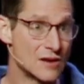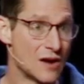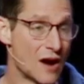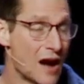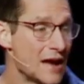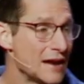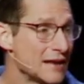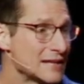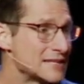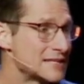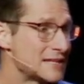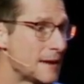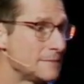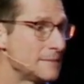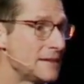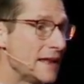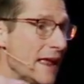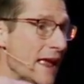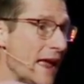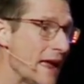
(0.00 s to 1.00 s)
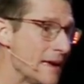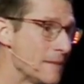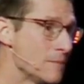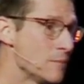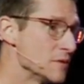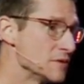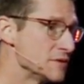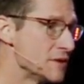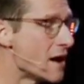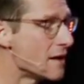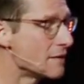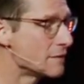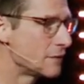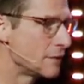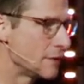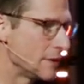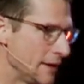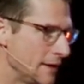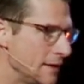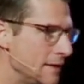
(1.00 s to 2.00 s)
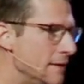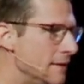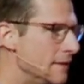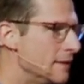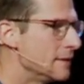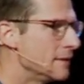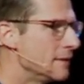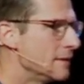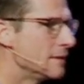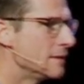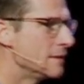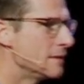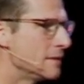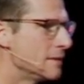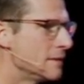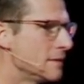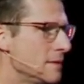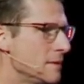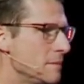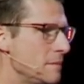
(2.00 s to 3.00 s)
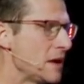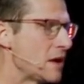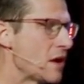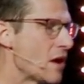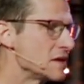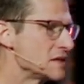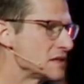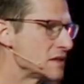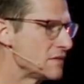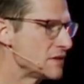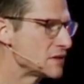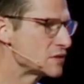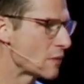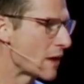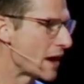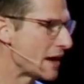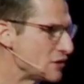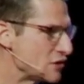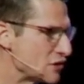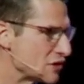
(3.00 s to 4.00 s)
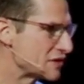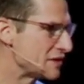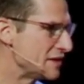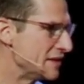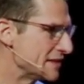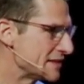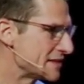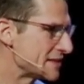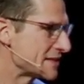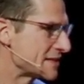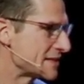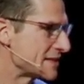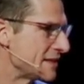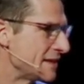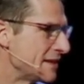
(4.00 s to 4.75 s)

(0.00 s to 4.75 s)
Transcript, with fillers: God accepted Abel's offering because of his righteousness.